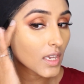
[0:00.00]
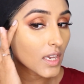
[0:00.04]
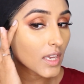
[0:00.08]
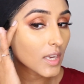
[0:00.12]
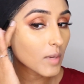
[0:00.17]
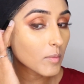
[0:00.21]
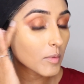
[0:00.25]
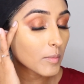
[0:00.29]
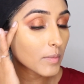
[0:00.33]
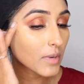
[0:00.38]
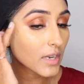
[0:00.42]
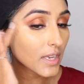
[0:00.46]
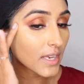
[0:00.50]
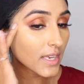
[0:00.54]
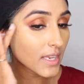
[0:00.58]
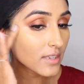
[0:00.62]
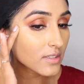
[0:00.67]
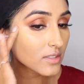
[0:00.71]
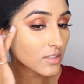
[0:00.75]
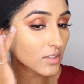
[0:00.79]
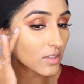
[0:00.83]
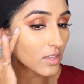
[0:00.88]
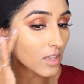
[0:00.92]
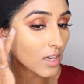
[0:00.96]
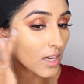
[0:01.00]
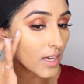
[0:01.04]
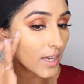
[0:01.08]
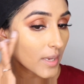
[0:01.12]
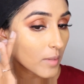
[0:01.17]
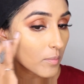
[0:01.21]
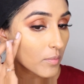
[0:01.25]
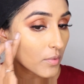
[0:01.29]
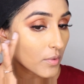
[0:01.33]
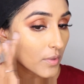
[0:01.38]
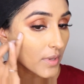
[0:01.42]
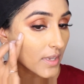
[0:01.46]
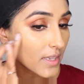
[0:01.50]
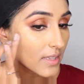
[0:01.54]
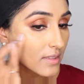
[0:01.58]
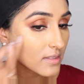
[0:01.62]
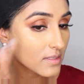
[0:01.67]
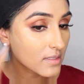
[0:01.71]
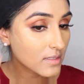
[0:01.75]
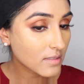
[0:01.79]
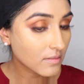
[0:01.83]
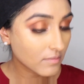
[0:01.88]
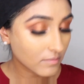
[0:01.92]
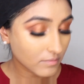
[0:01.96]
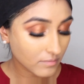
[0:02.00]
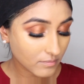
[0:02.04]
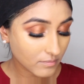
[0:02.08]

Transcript: And I'm applying it to the high points,